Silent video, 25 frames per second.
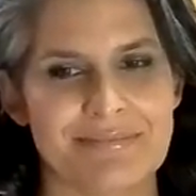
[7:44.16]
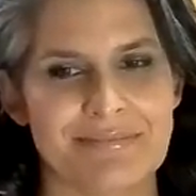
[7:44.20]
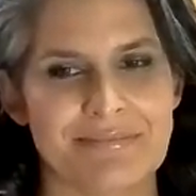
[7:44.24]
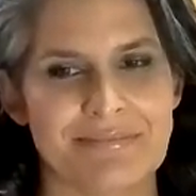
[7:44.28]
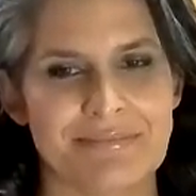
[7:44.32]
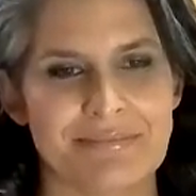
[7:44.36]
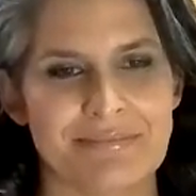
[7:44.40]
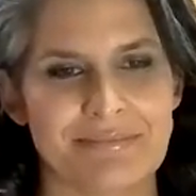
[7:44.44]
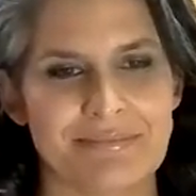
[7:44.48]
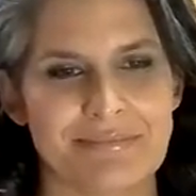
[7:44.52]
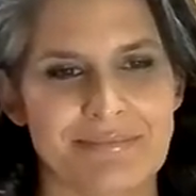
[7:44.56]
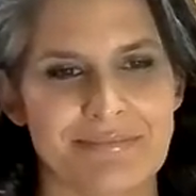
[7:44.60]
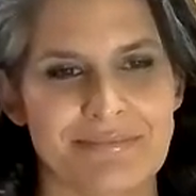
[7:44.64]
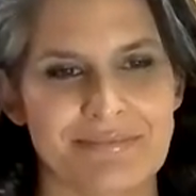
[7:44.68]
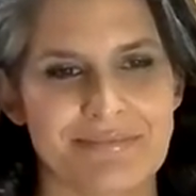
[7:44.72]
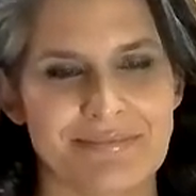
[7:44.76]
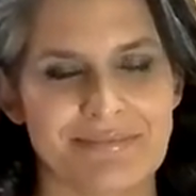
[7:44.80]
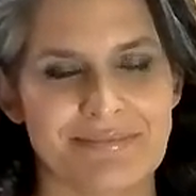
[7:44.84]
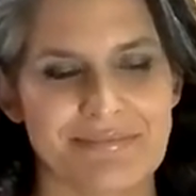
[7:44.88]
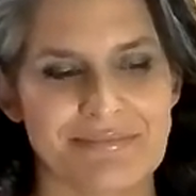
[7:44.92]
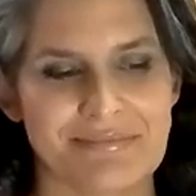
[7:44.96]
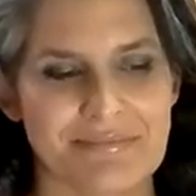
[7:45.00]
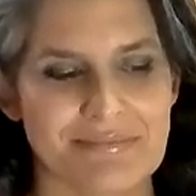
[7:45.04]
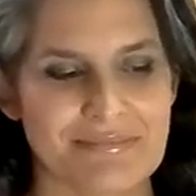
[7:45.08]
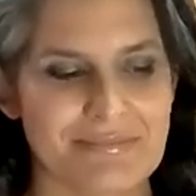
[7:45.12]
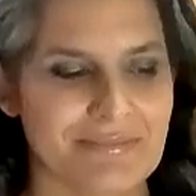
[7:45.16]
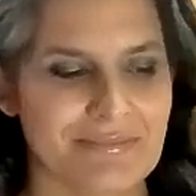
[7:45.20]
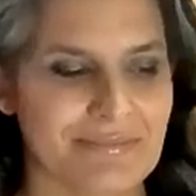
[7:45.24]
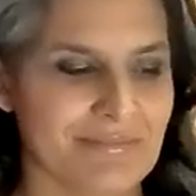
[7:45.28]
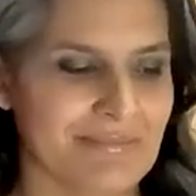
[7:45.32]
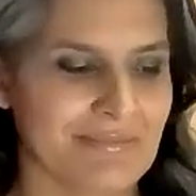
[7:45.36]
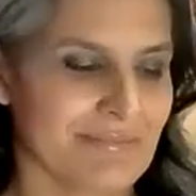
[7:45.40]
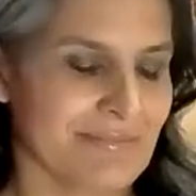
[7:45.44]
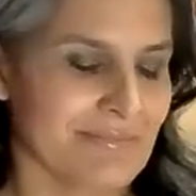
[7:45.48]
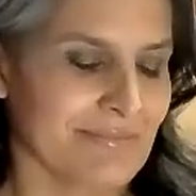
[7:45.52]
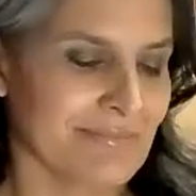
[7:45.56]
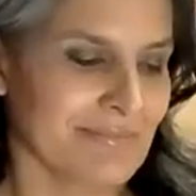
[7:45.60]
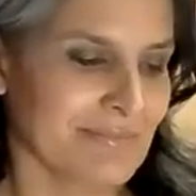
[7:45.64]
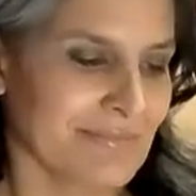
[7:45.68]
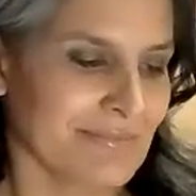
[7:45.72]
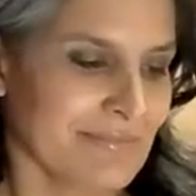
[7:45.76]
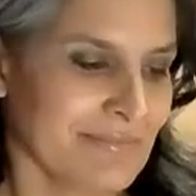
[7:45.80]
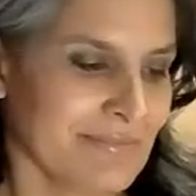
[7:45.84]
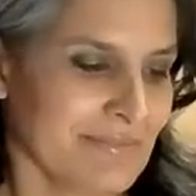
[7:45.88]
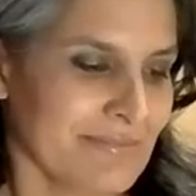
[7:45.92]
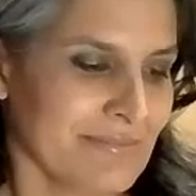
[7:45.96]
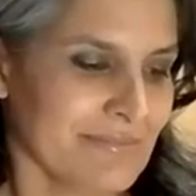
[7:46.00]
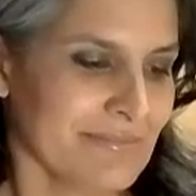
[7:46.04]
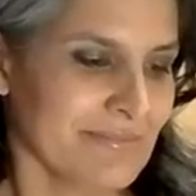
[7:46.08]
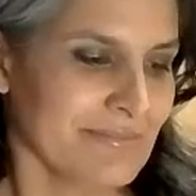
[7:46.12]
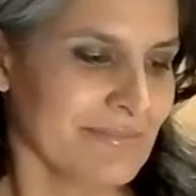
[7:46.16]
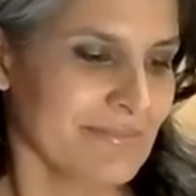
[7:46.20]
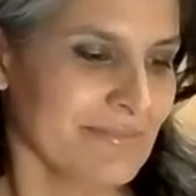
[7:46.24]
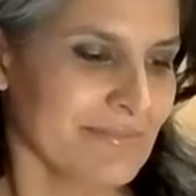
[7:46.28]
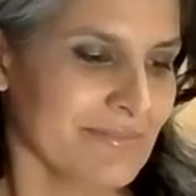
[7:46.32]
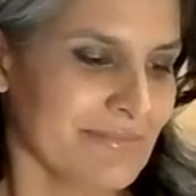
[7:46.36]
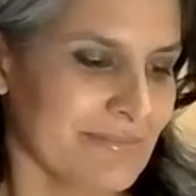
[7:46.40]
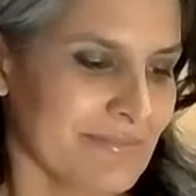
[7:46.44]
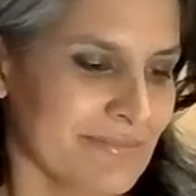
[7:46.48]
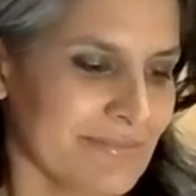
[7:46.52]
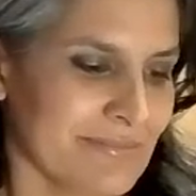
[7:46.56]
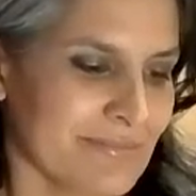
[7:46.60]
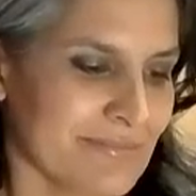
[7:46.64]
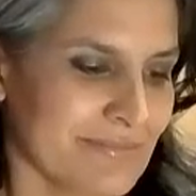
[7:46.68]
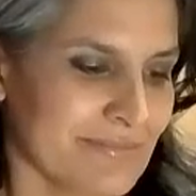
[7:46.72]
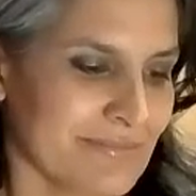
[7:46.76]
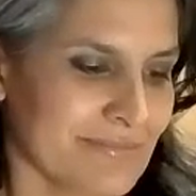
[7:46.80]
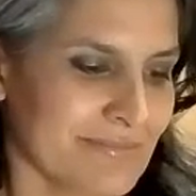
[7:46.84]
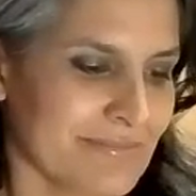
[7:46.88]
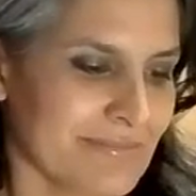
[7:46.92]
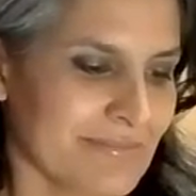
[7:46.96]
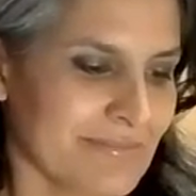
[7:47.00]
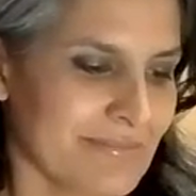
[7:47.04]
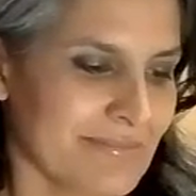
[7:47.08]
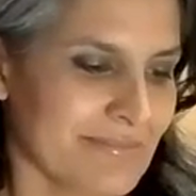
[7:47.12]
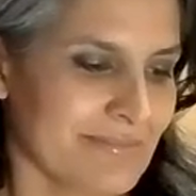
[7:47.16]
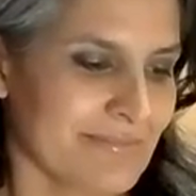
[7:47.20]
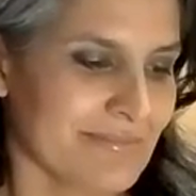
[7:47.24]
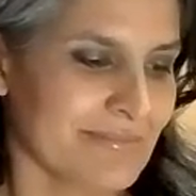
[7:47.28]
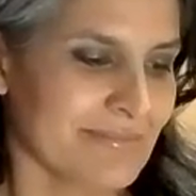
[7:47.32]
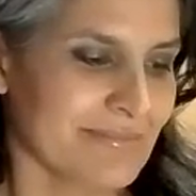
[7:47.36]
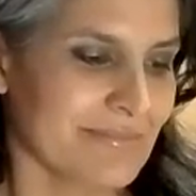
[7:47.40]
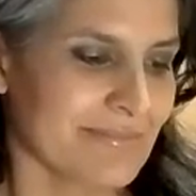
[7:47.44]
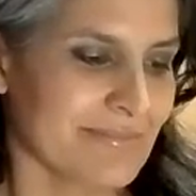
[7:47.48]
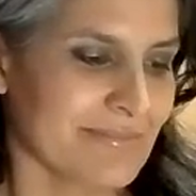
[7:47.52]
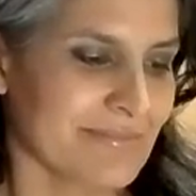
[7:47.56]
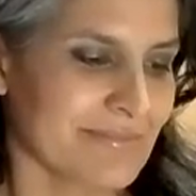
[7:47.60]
[no speech]